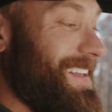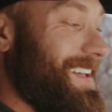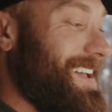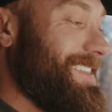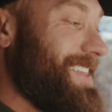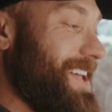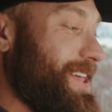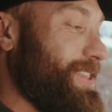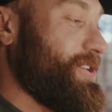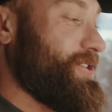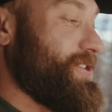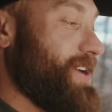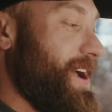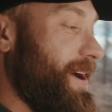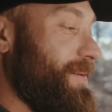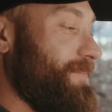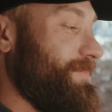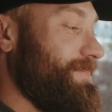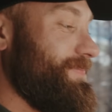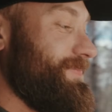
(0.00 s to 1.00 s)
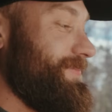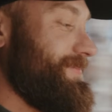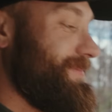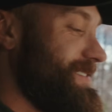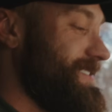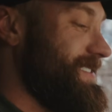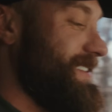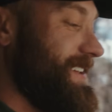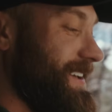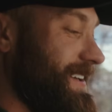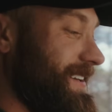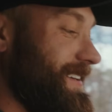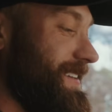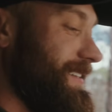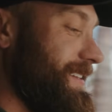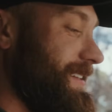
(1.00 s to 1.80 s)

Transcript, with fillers: it's at the shop still.